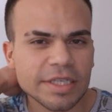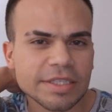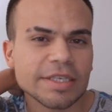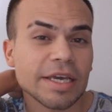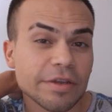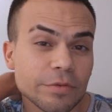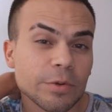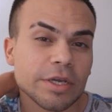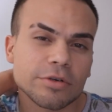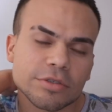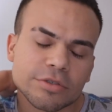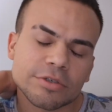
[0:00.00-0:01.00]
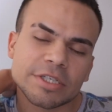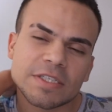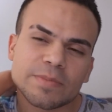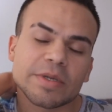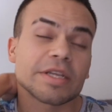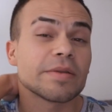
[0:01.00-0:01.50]
That's kind of the way culture
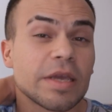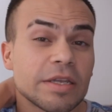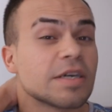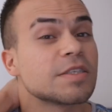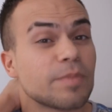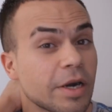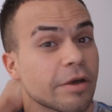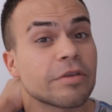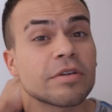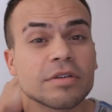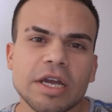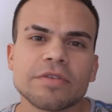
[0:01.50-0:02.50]
is, but it does bother.